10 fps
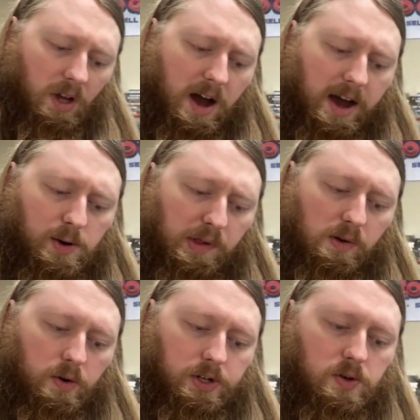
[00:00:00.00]
Iron
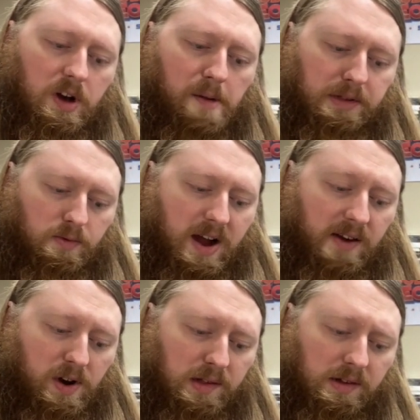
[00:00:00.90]
Sword, two copies of
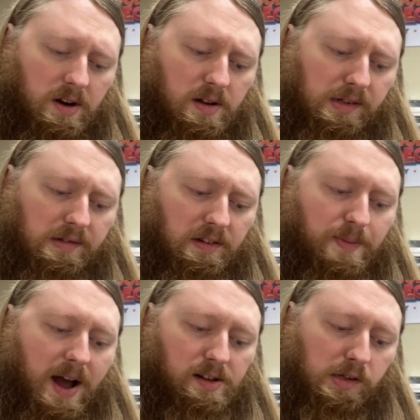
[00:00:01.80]
Rad Racer, Caesar's
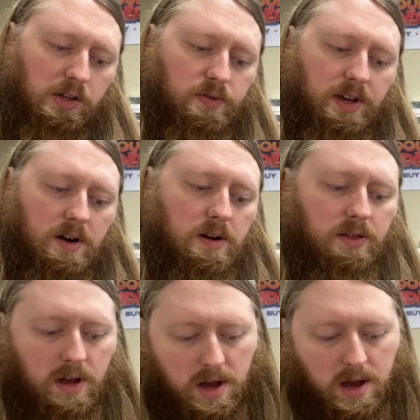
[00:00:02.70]
Palace, To the
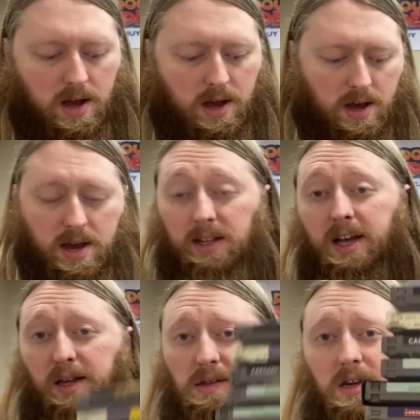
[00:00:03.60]
Earth, and
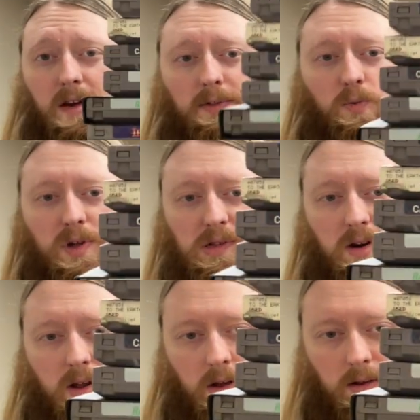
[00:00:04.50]
Legacy of the Wizard.